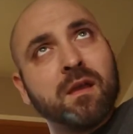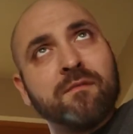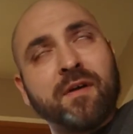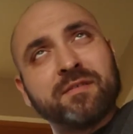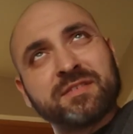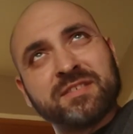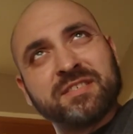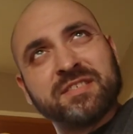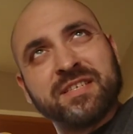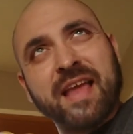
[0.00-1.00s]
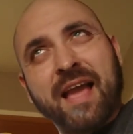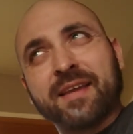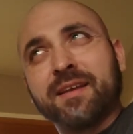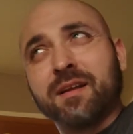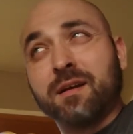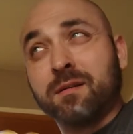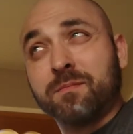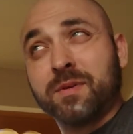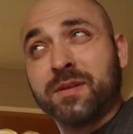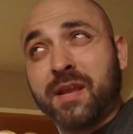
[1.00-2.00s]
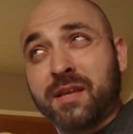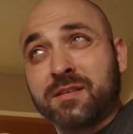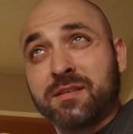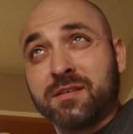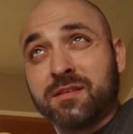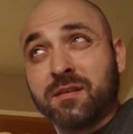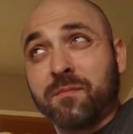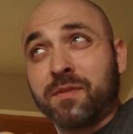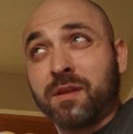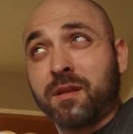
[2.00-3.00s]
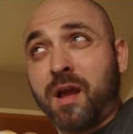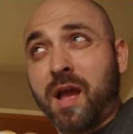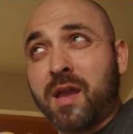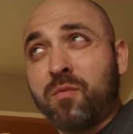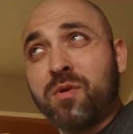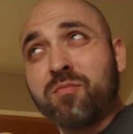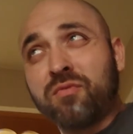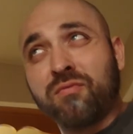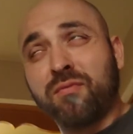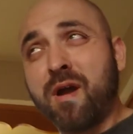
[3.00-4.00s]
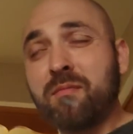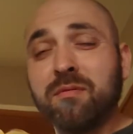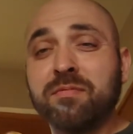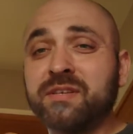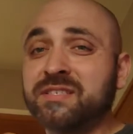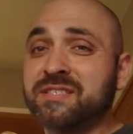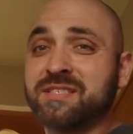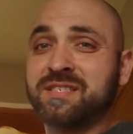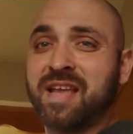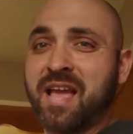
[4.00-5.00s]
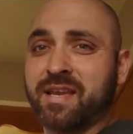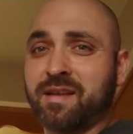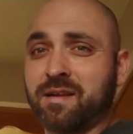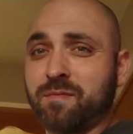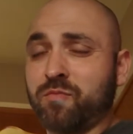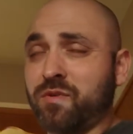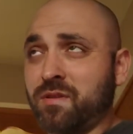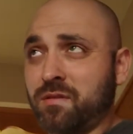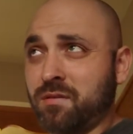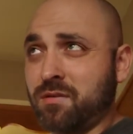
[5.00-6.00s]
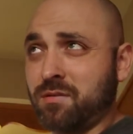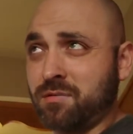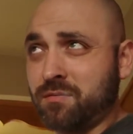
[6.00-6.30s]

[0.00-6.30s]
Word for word: if I was gonna stack it up next to something, I would probably stack it up with uh,